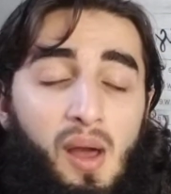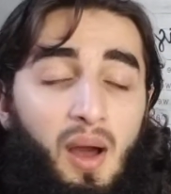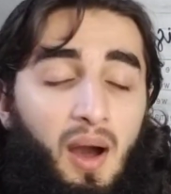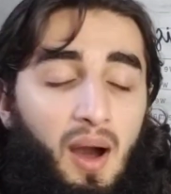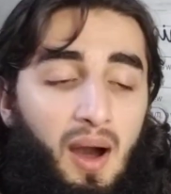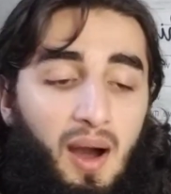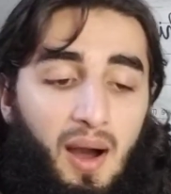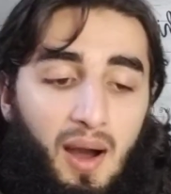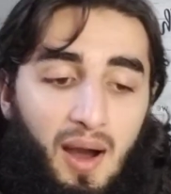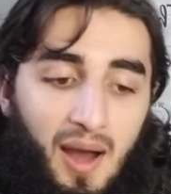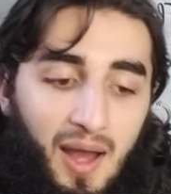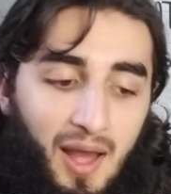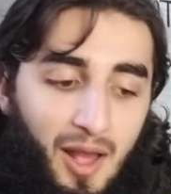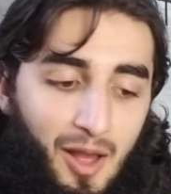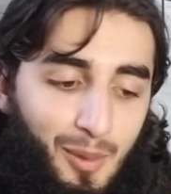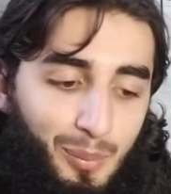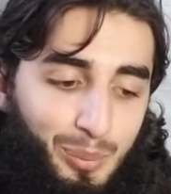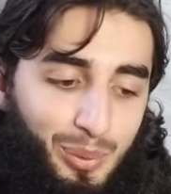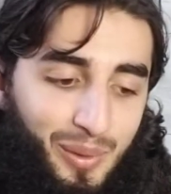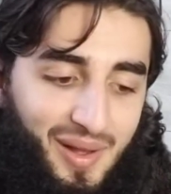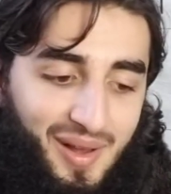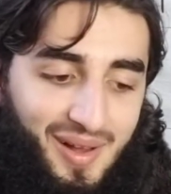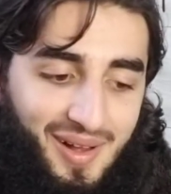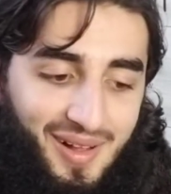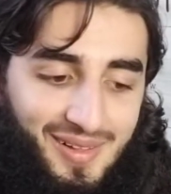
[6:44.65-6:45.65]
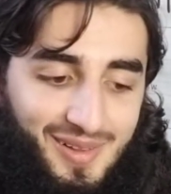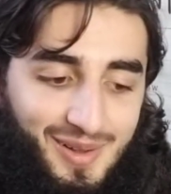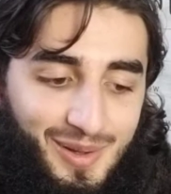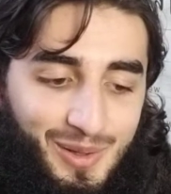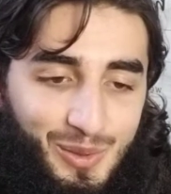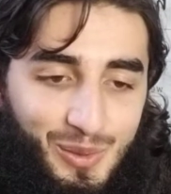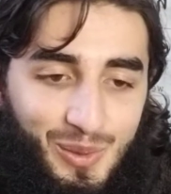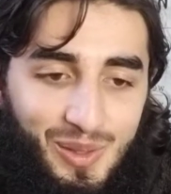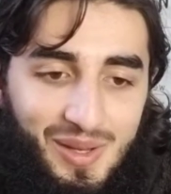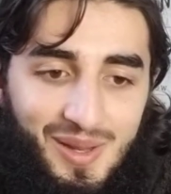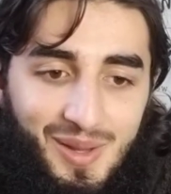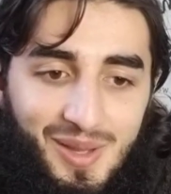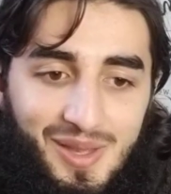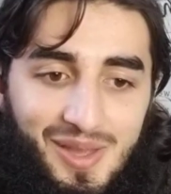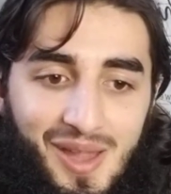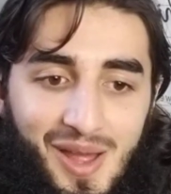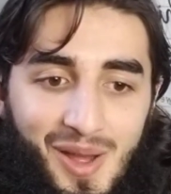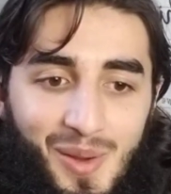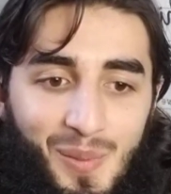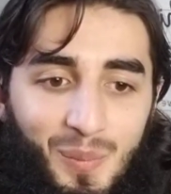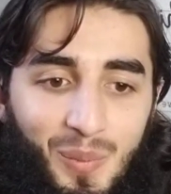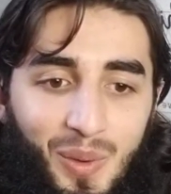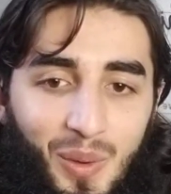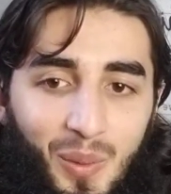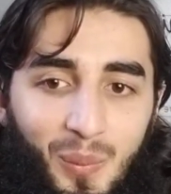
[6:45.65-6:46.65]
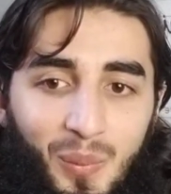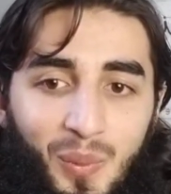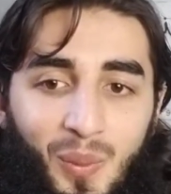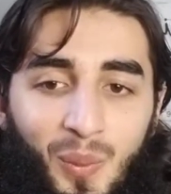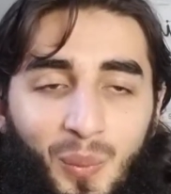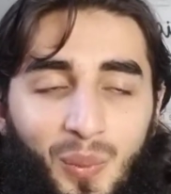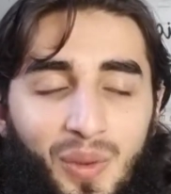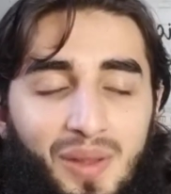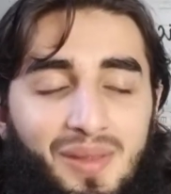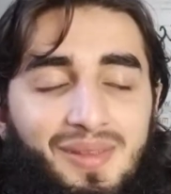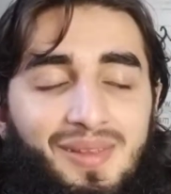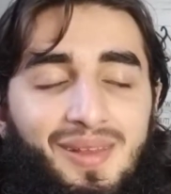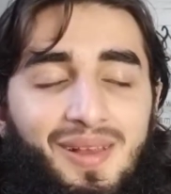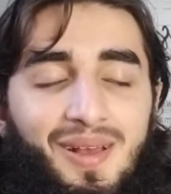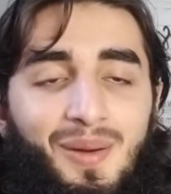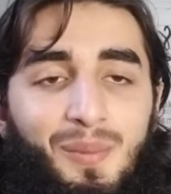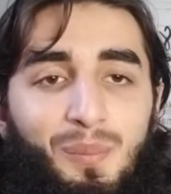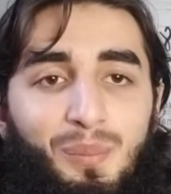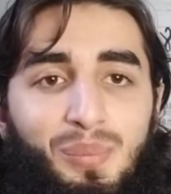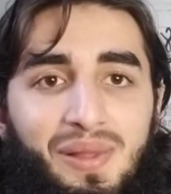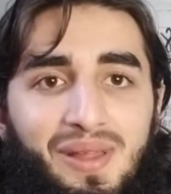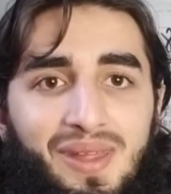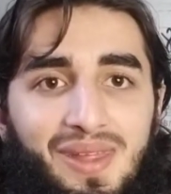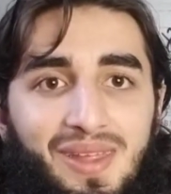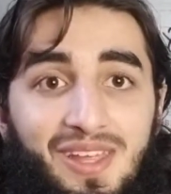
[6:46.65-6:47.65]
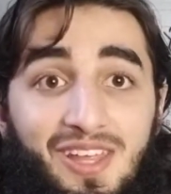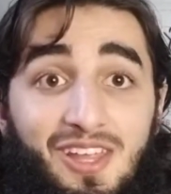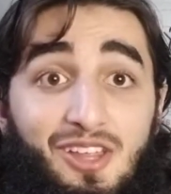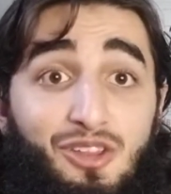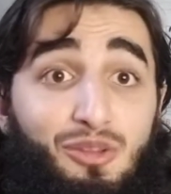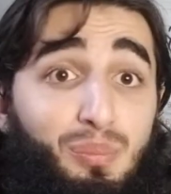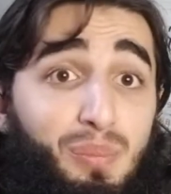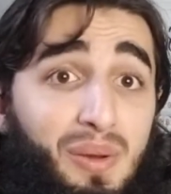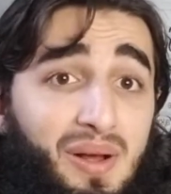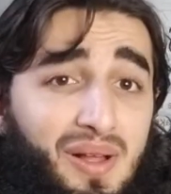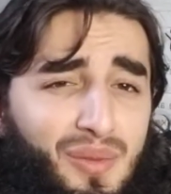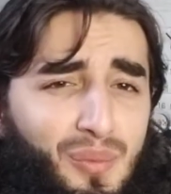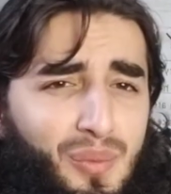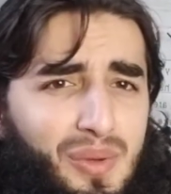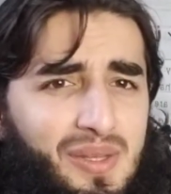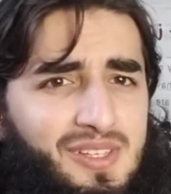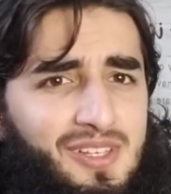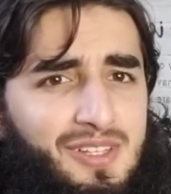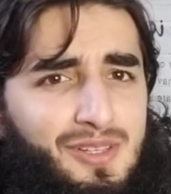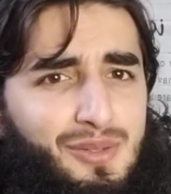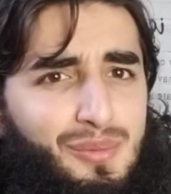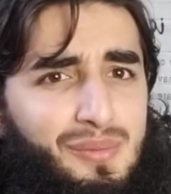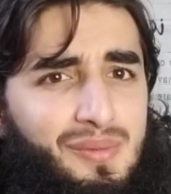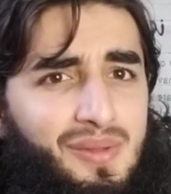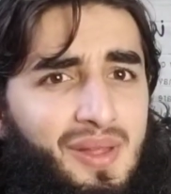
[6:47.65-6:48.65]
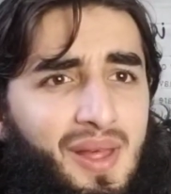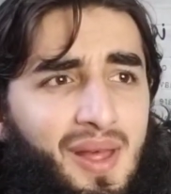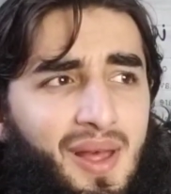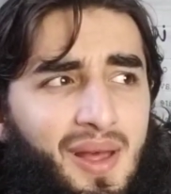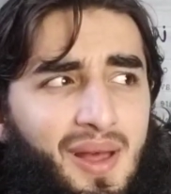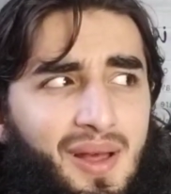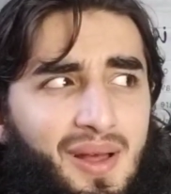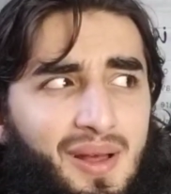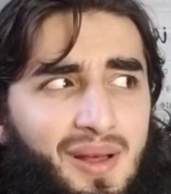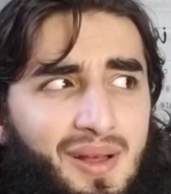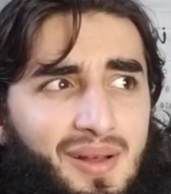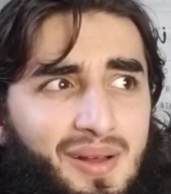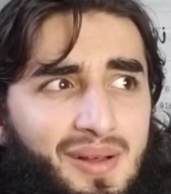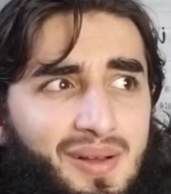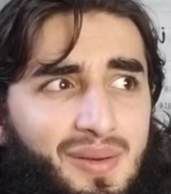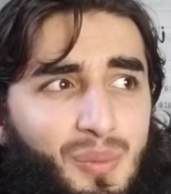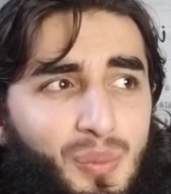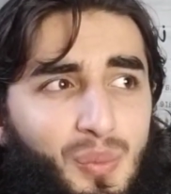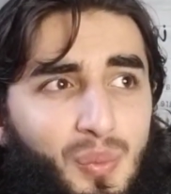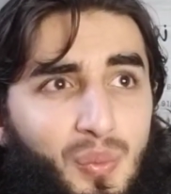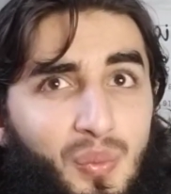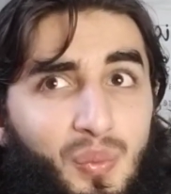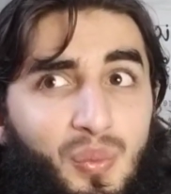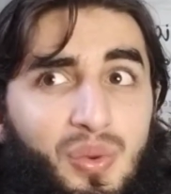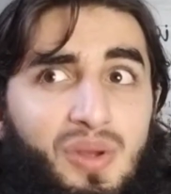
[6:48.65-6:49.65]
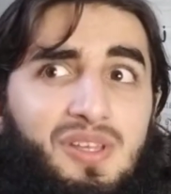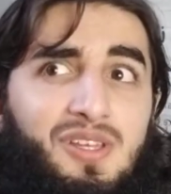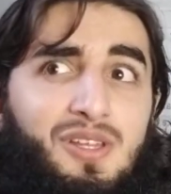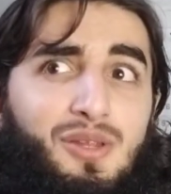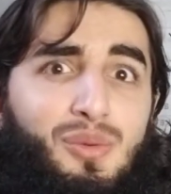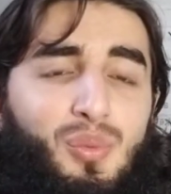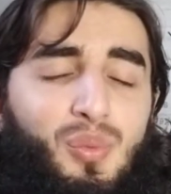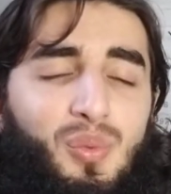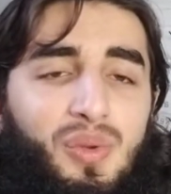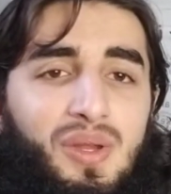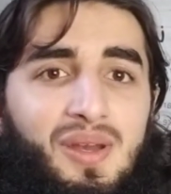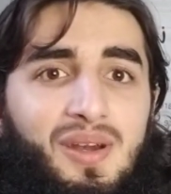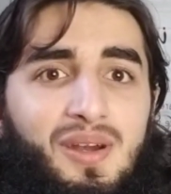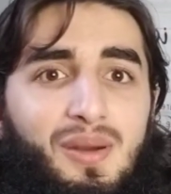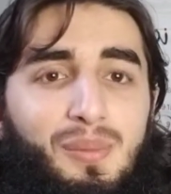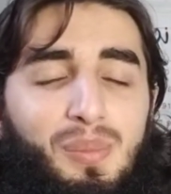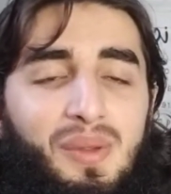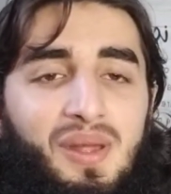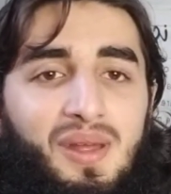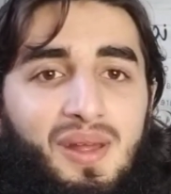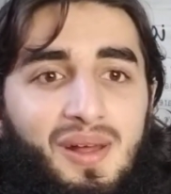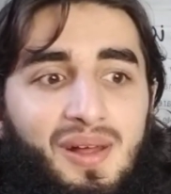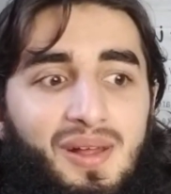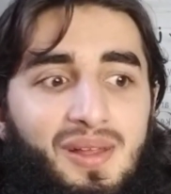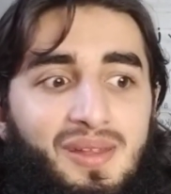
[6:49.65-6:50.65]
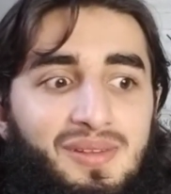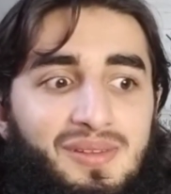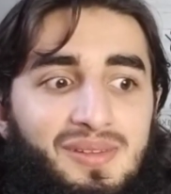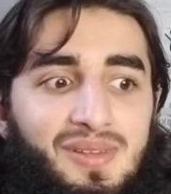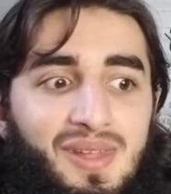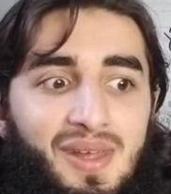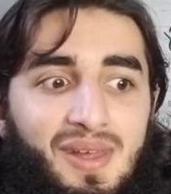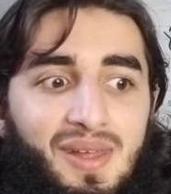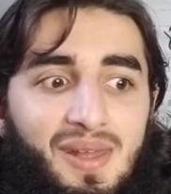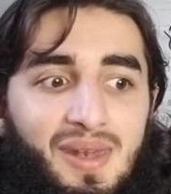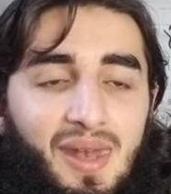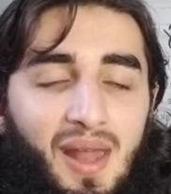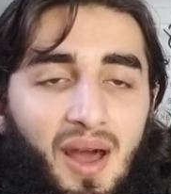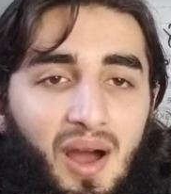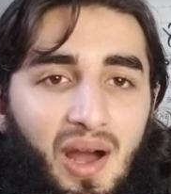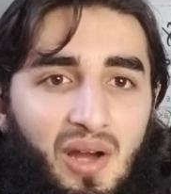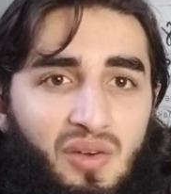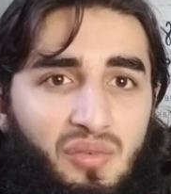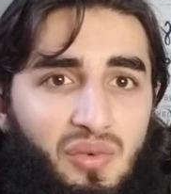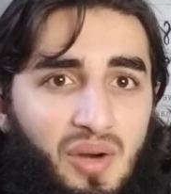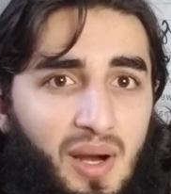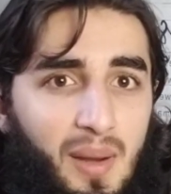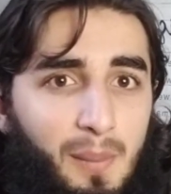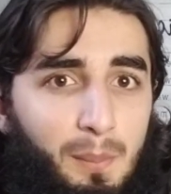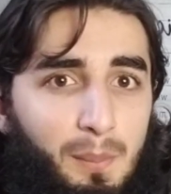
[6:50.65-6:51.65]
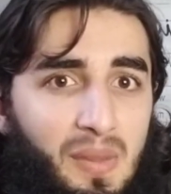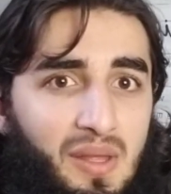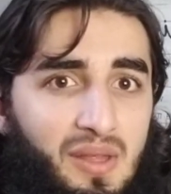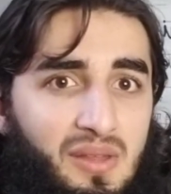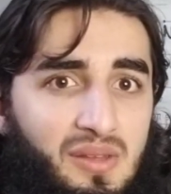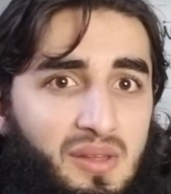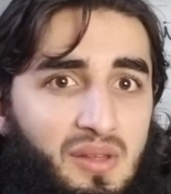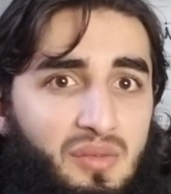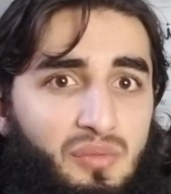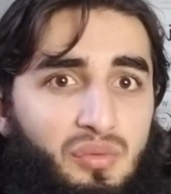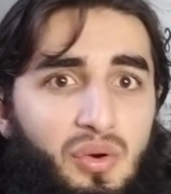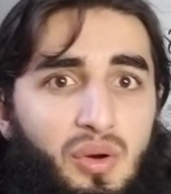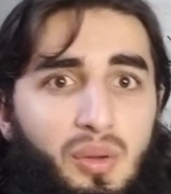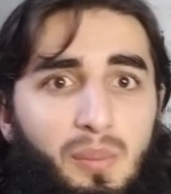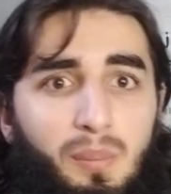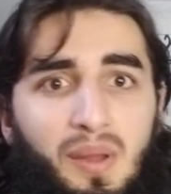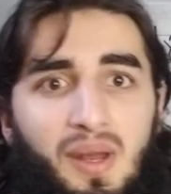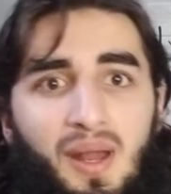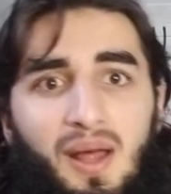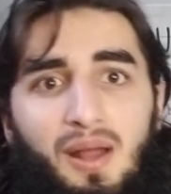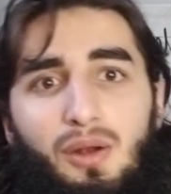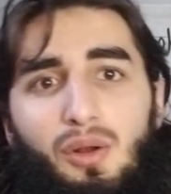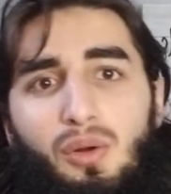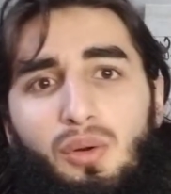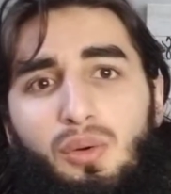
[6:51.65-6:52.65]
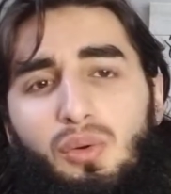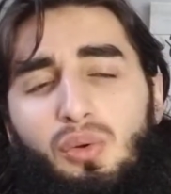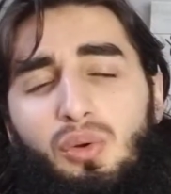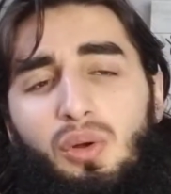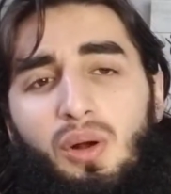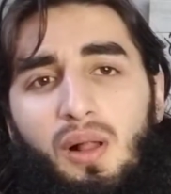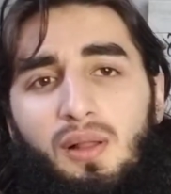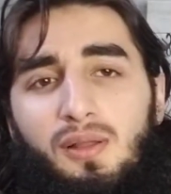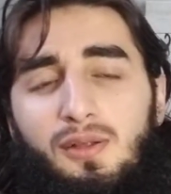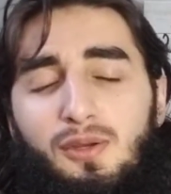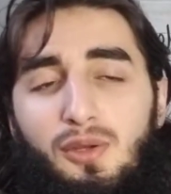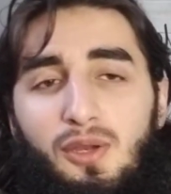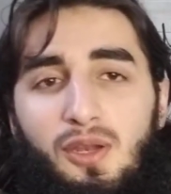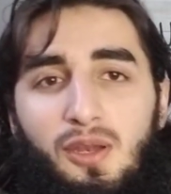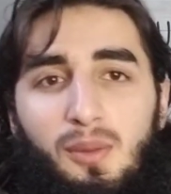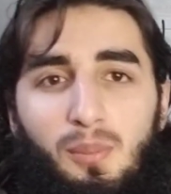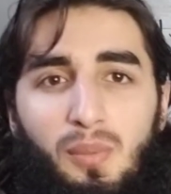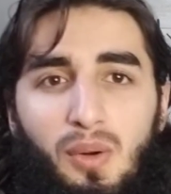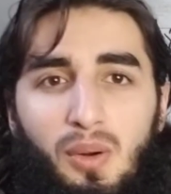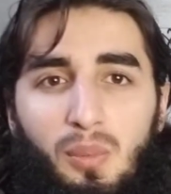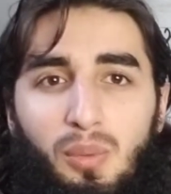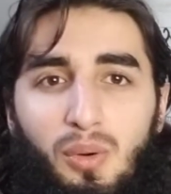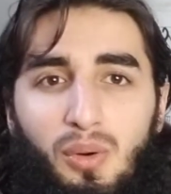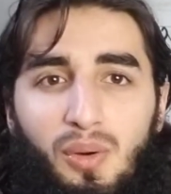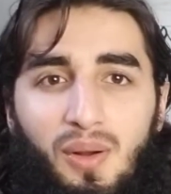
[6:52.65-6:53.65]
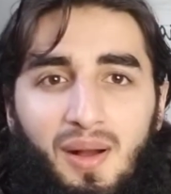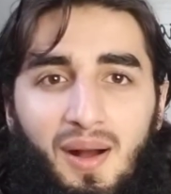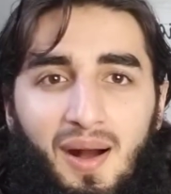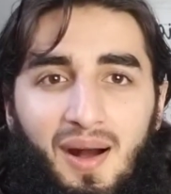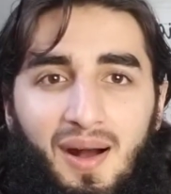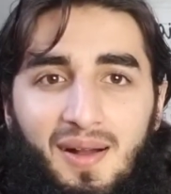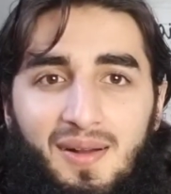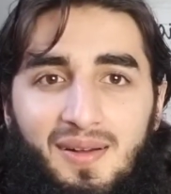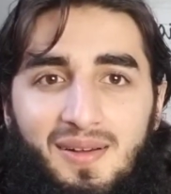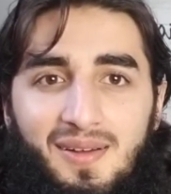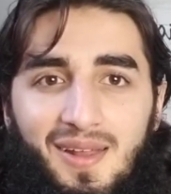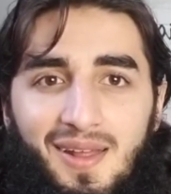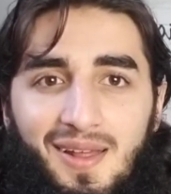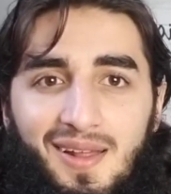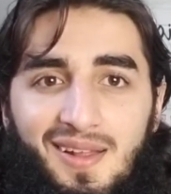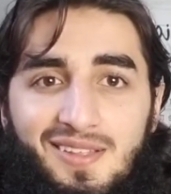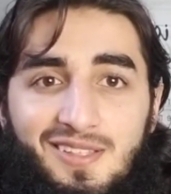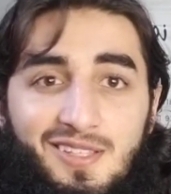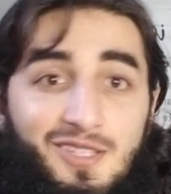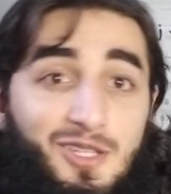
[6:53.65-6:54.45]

I could play Call of Duty Mobile with complete ease, but which is weird because now I have an amazing phone, but I don't do Call of Duty Mobile content.